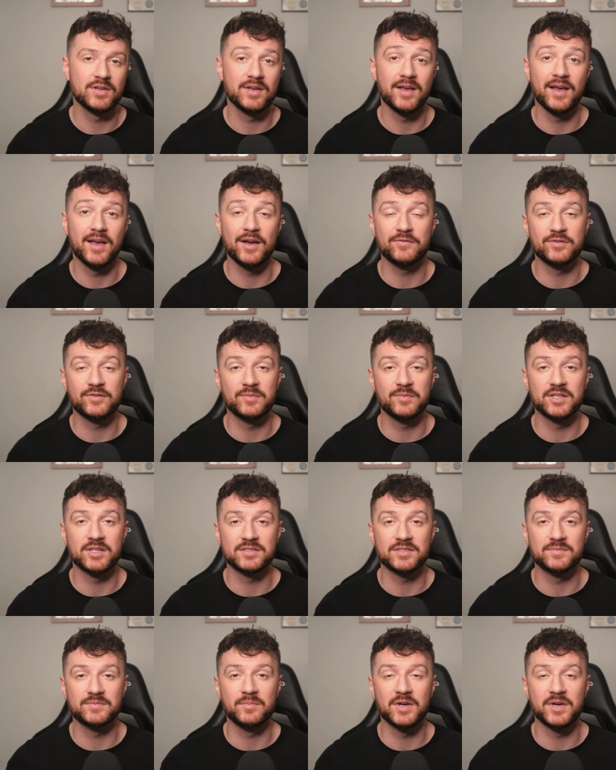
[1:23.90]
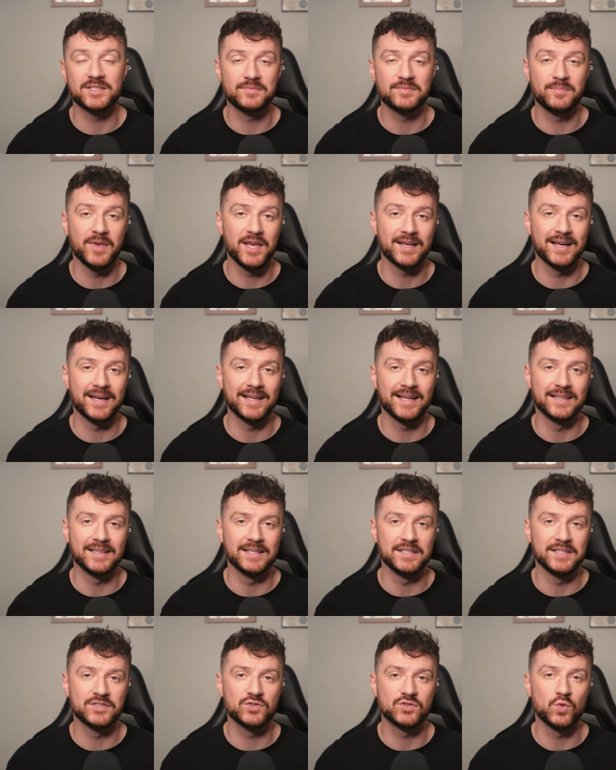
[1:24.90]
Every Muslim must make at
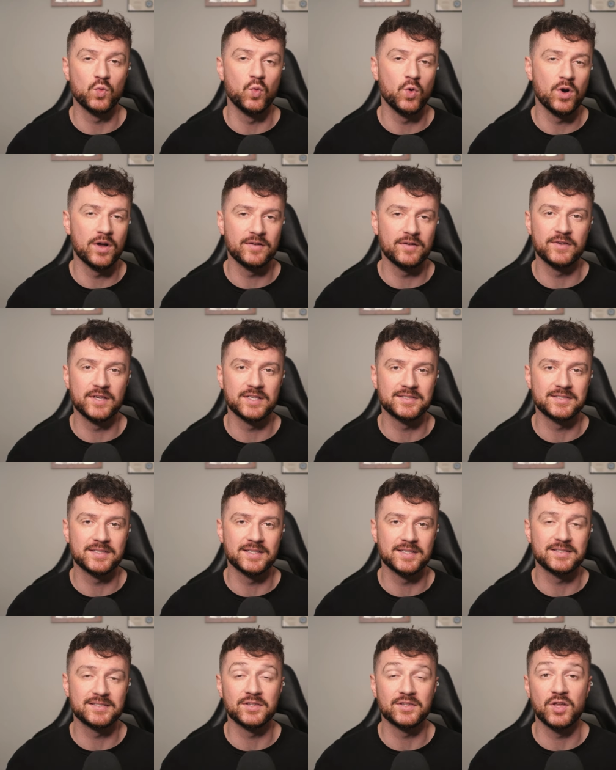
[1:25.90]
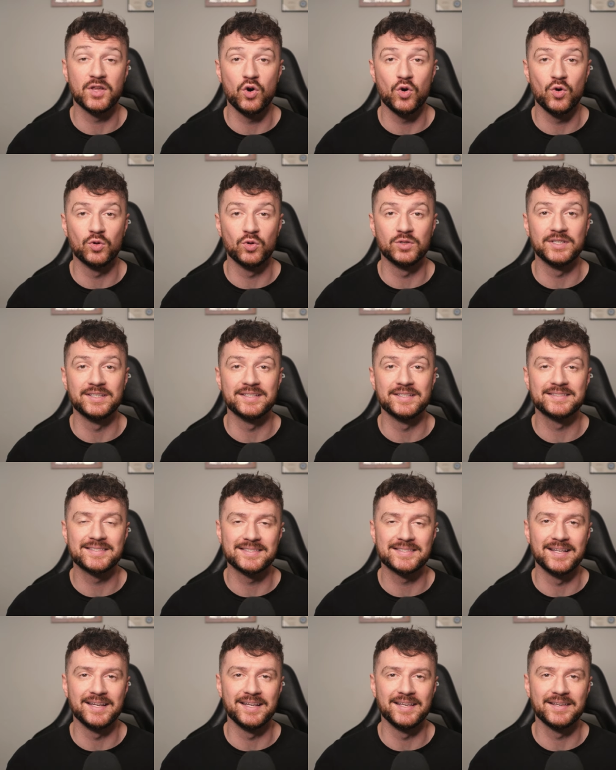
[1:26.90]
least one visit to the holy
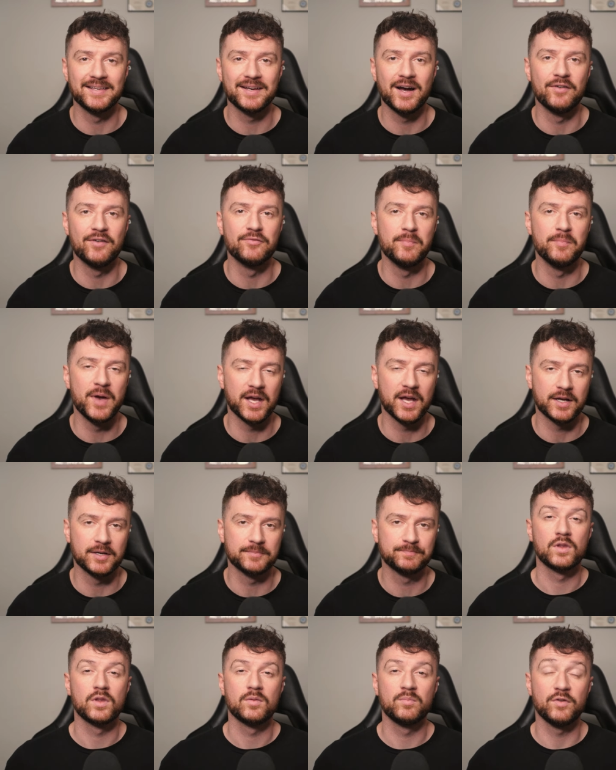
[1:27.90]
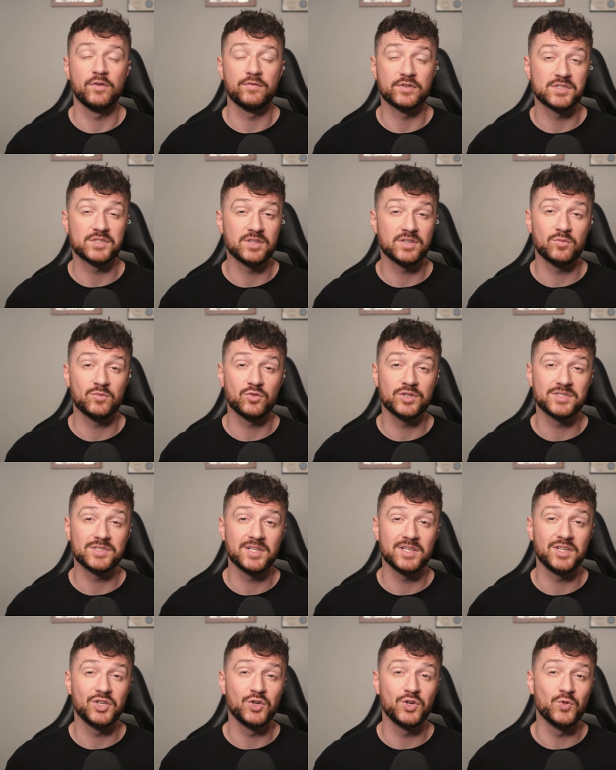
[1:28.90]
city of Mecca. But for some
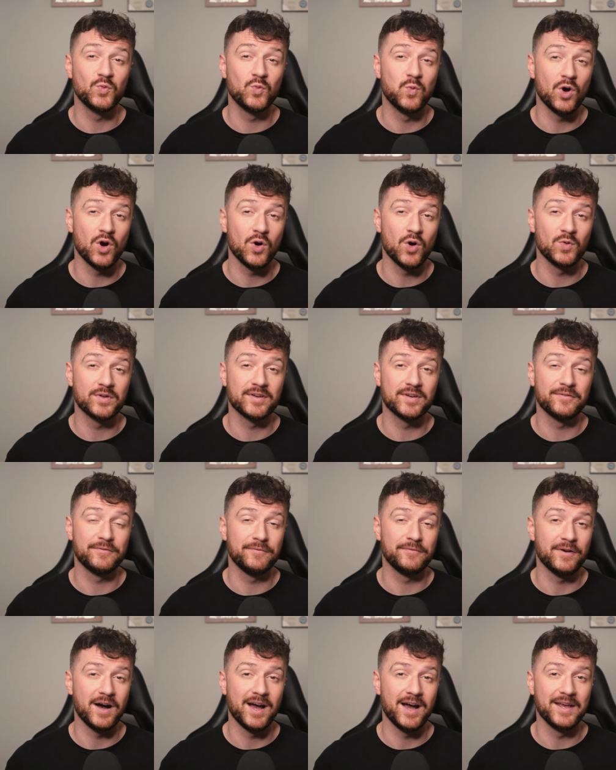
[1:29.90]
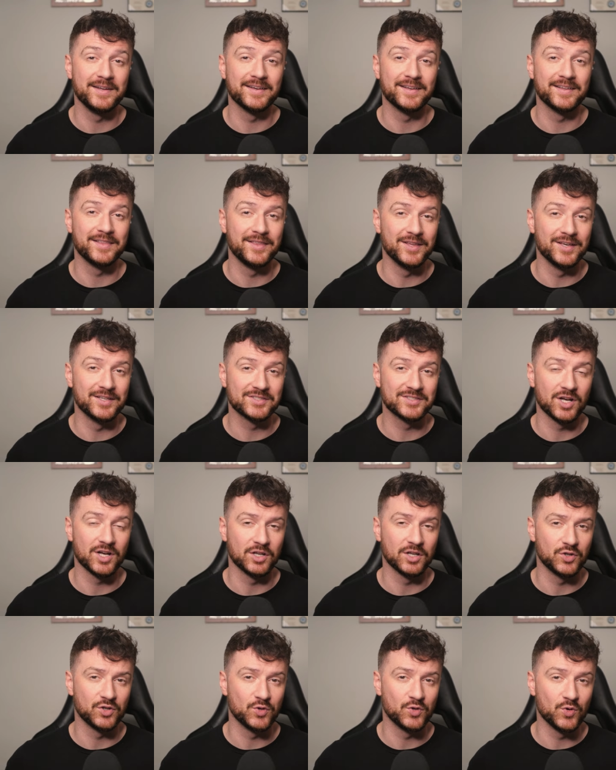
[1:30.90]
reason, you won't find this
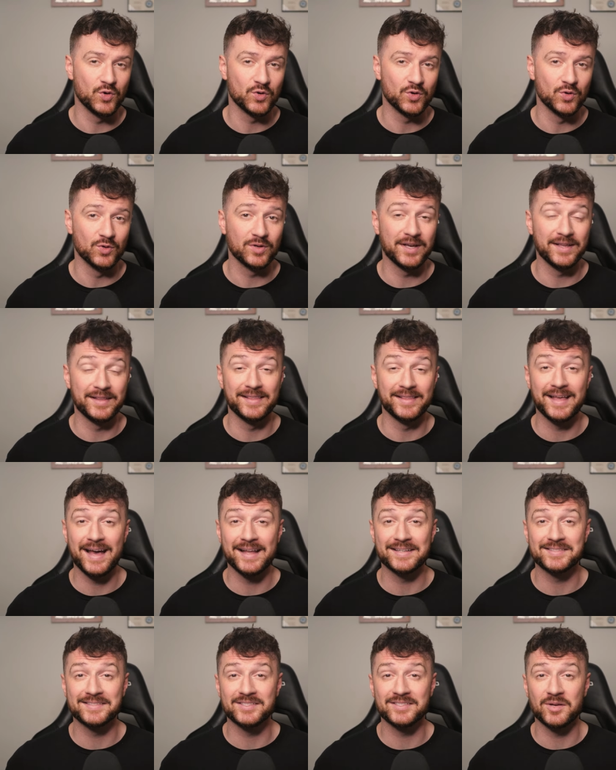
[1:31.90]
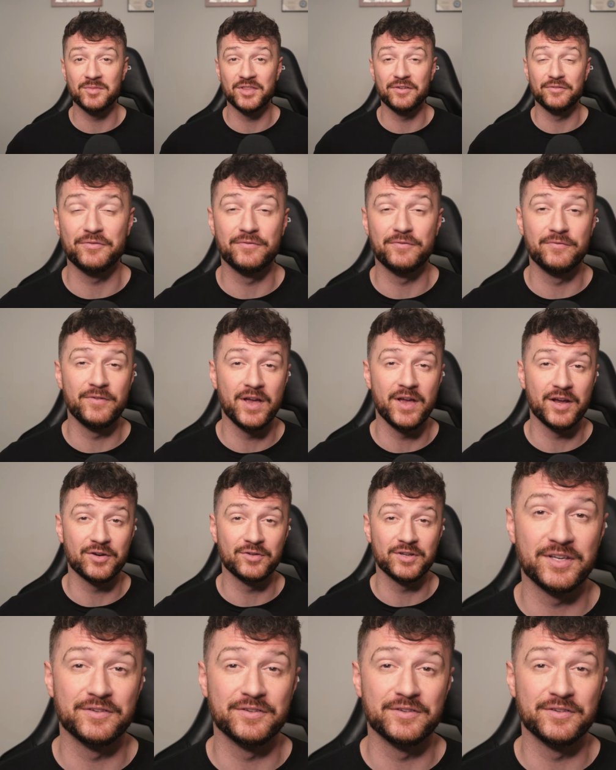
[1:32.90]
on Google, and that is some of the very,